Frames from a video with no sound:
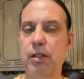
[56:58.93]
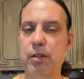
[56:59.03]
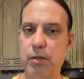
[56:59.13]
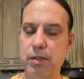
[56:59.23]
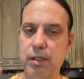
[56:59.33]

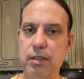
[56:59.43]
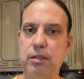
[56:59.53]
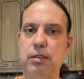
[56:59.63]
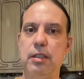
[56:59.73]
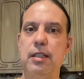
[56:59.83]
Or,
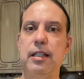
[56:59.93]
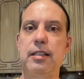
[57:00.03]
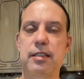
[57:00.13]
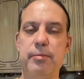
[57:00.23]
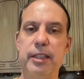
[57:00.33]

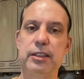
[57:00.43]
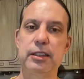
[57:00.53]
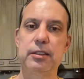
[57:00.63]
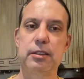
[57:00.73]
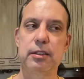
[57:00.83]
as I mentioned,
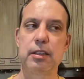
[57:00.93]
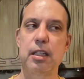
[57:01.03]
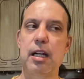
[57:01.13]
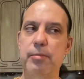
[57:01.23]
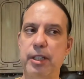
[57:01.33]

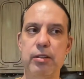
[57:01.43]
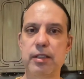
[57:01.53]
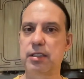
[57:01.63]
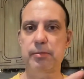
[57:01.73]
I'm going to go into some